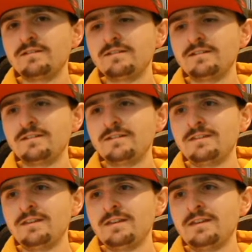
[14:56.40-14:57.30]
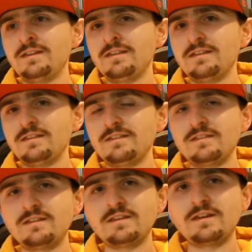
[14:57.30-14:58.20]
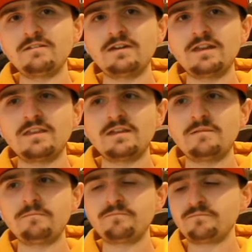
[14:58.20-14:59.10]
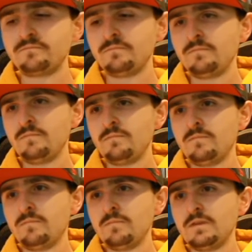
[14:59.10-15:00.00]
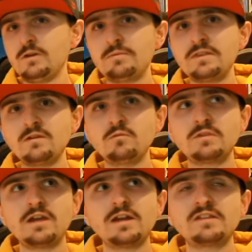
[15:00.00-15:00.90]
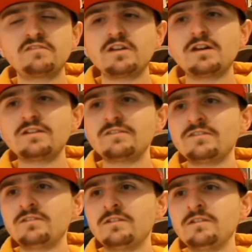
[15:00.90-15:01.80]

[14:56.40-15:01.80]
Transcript: you know, and um, it'll be all the early starts